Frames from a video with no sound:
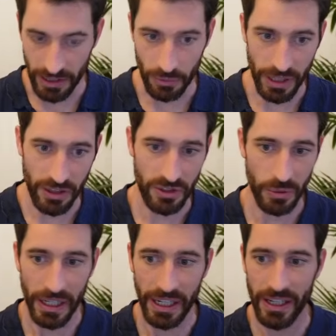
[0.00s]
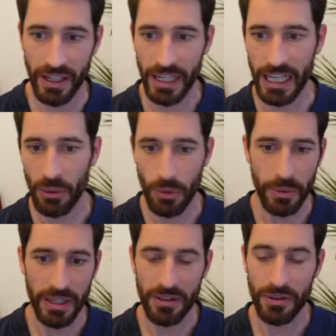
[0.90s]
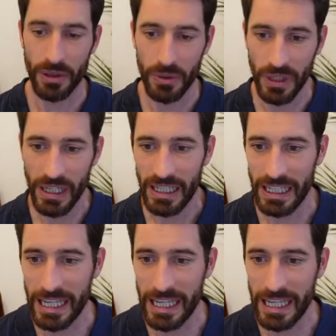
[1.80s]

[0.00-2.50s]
with Twike, we went through a